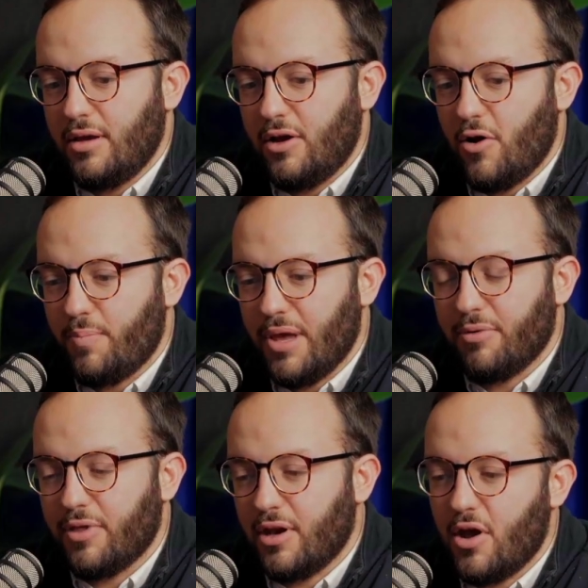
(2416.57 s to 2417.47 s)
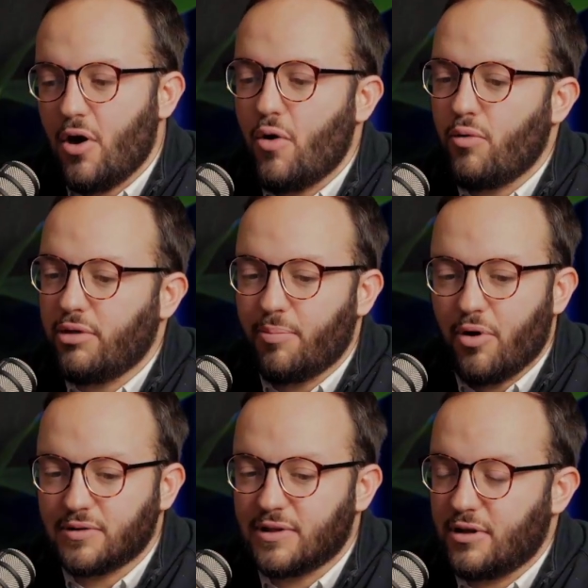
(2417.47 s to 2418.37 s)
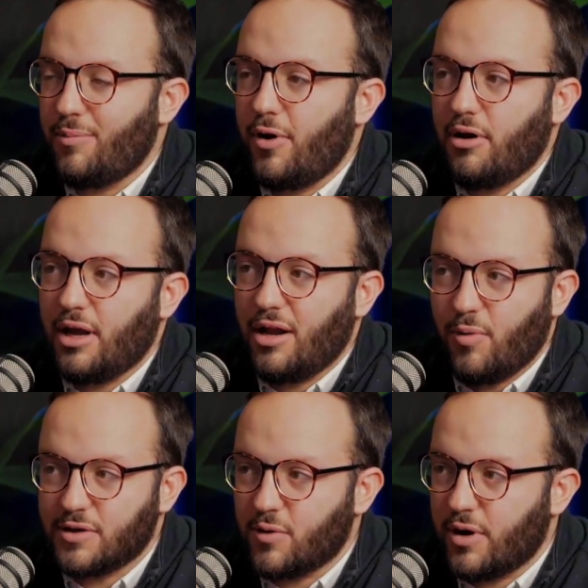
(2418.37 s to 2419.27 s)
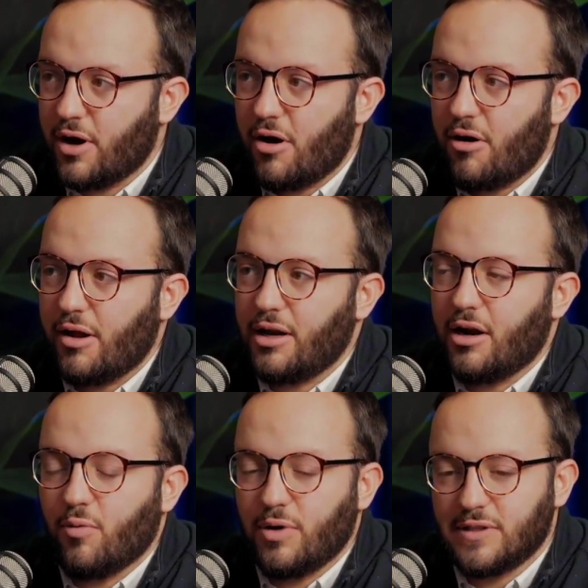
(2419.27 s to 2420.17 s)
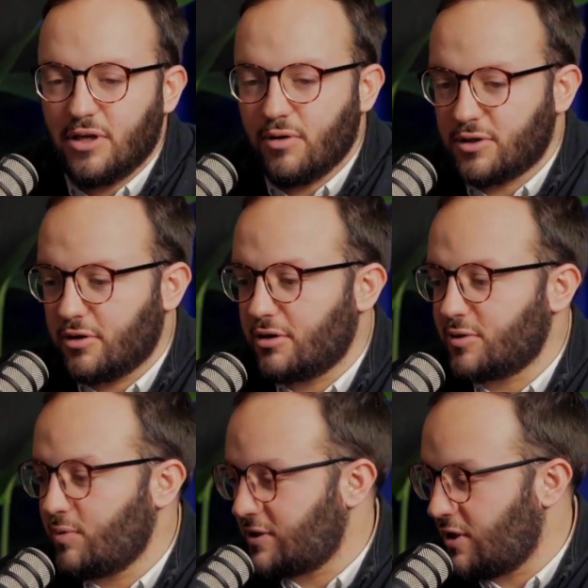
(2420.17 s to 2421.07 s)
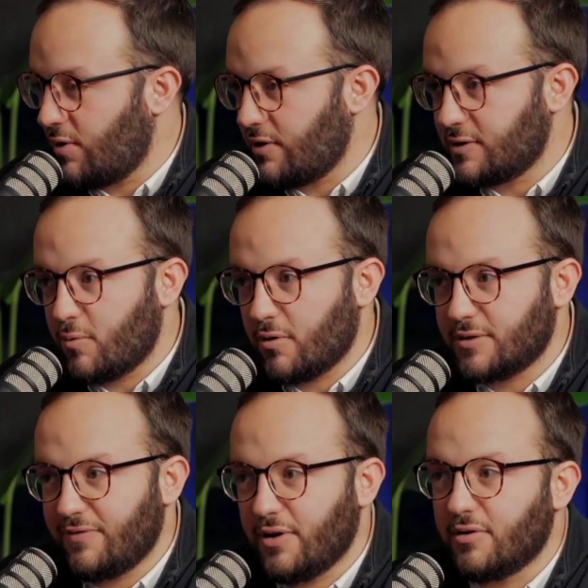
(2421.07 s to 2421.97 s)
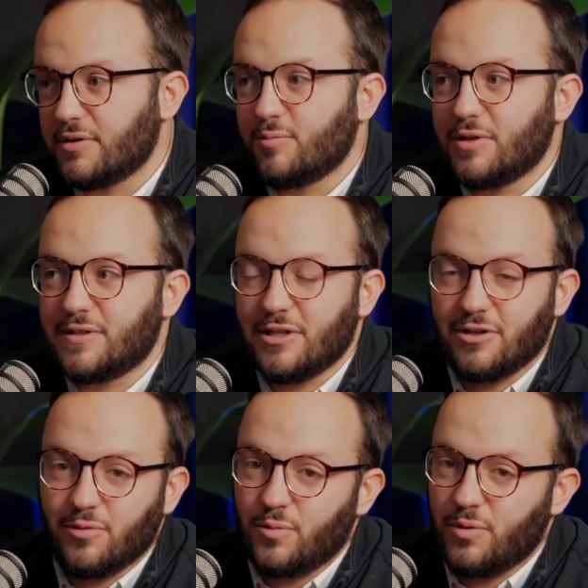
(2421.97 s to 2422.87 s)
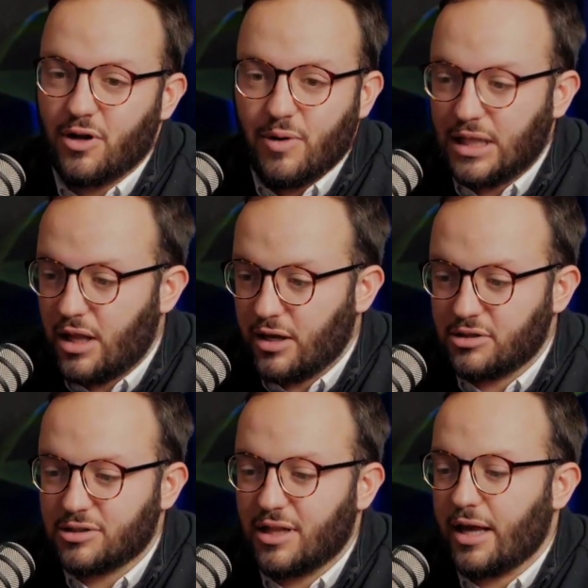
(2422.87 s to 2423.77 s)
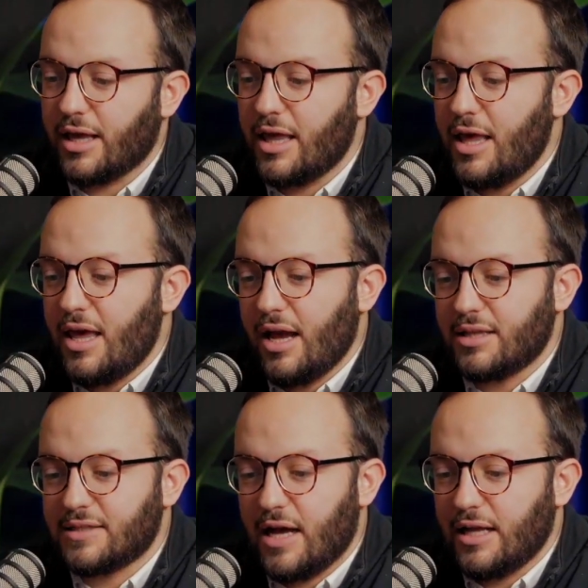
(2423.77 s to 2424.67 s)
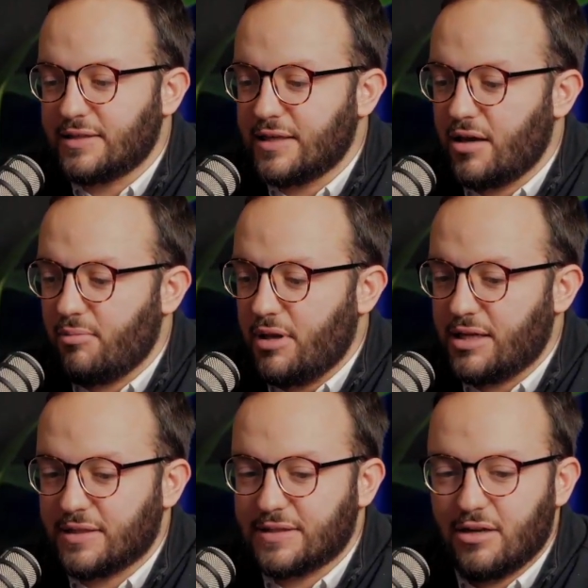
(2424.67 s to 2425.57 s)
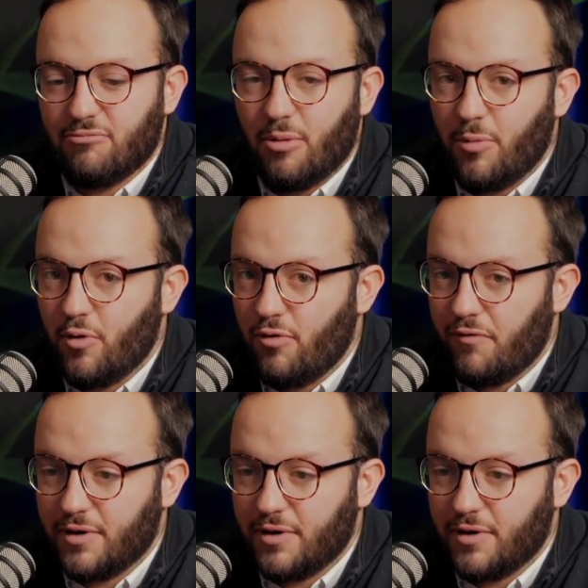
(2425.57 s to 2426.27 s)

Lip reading: people that know the pulse of the community and what's going on around here. We see you at church. We see you on the sports fields. We see you, at lunch. Like, it's not some distant, removed,